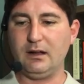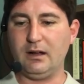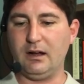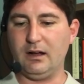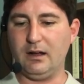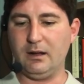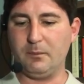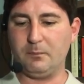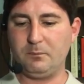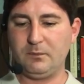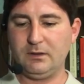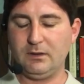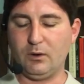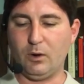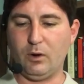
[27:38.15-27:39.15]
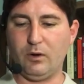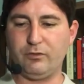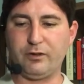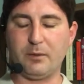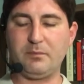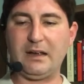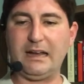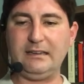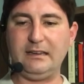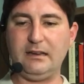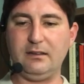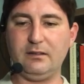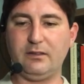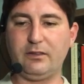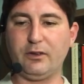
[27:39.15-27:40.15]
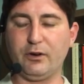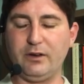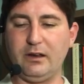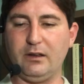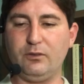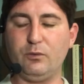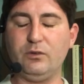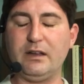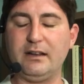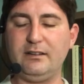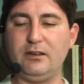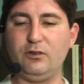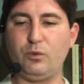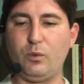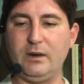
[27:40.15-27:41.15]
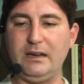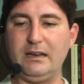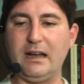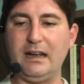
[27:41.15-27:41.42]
Um, from 1929